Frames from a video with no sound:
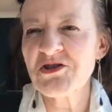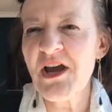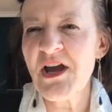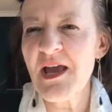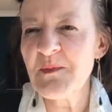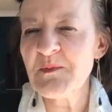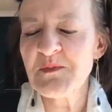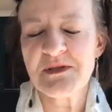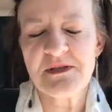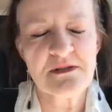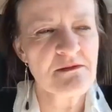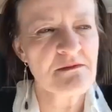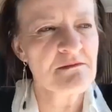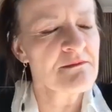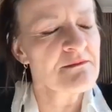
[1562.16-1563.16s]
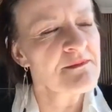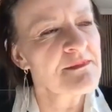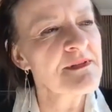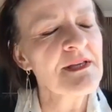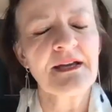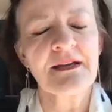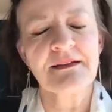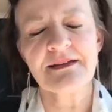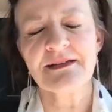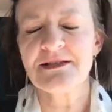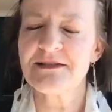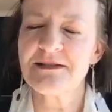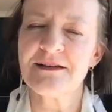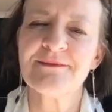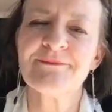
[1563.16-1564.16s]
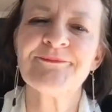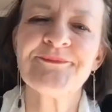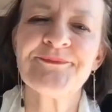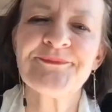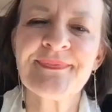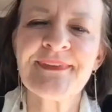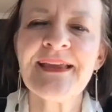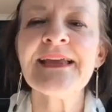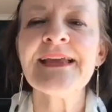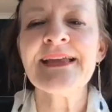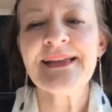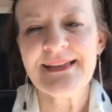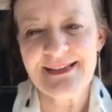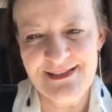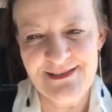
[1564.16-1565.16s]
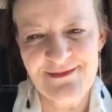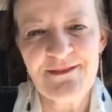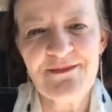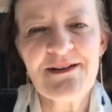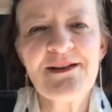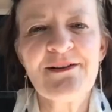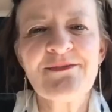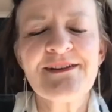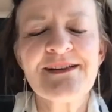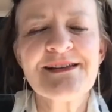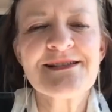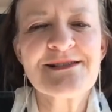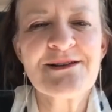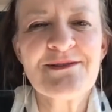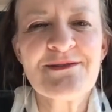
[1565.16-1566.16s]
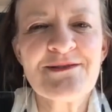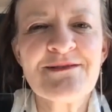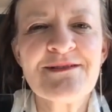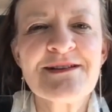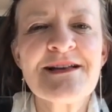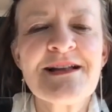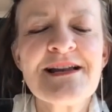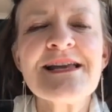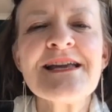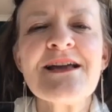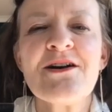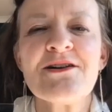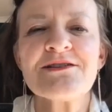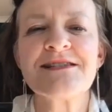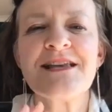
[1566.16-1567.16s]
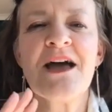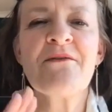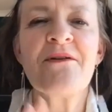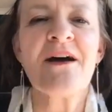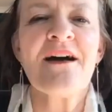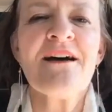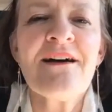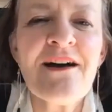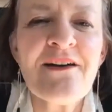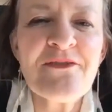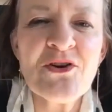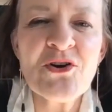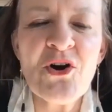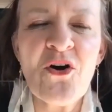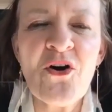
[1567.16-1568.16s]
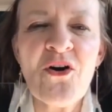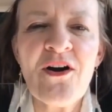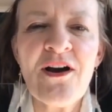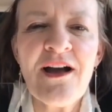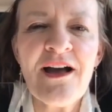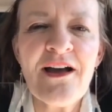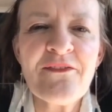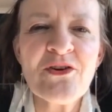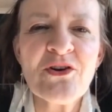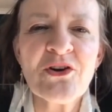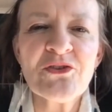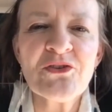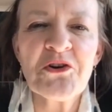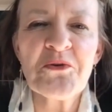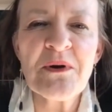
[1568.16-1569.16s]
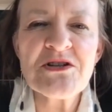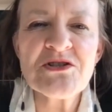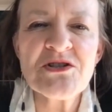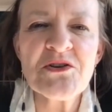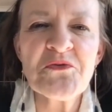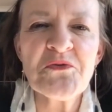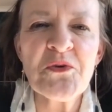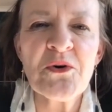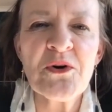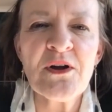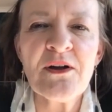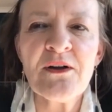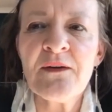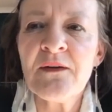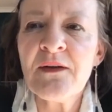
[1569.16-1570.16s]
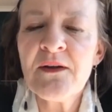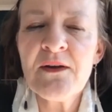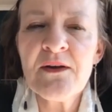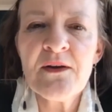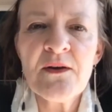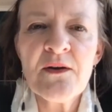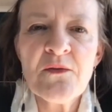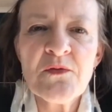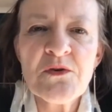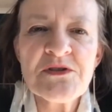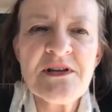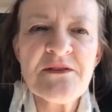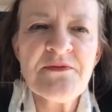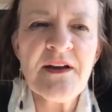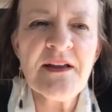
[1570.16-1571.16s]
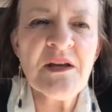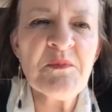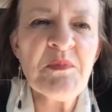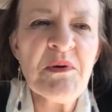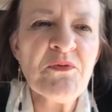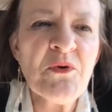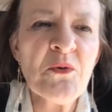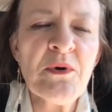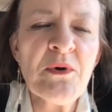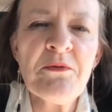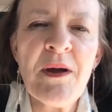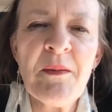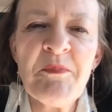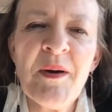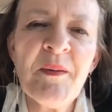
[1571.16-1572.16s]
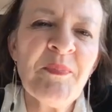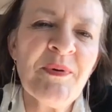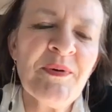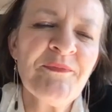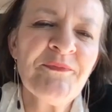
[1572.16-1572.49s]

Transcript: shapes, and yeah, it's very lovely. So, Sarah, have you got a question for Stefania before we wrap up?